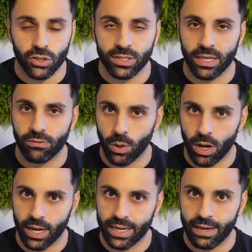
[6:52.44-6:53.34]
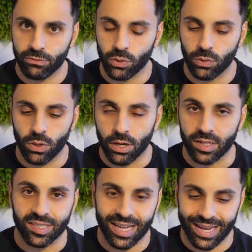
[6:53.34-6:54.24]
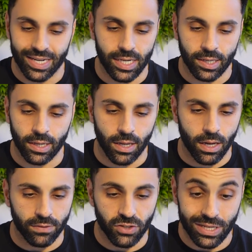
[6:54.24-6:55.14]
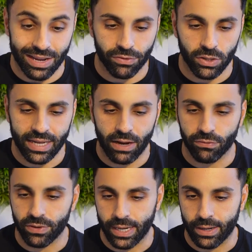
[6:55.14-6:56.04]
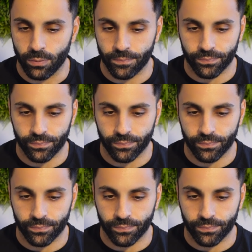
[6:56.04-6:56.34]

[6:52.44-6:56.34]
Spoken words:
just to give you a high level understanding, I've just left those out for now.